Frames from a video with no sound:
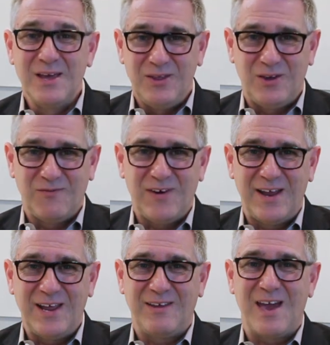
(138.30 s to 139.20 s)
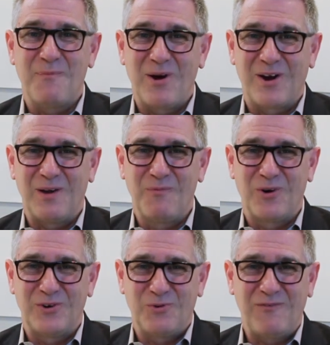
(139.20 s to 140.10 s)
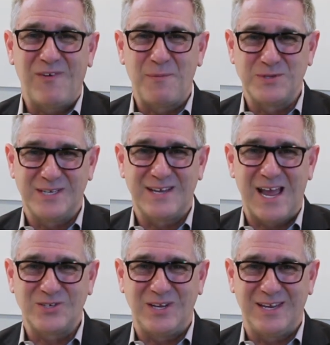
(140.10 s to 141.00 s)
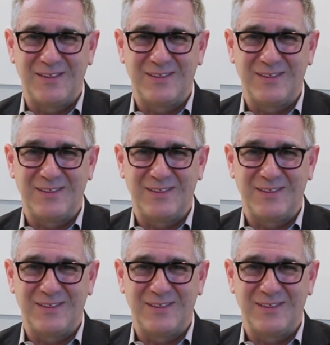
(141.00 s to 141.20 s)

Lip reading: you can find out you got to mark it up more than 25% to actually get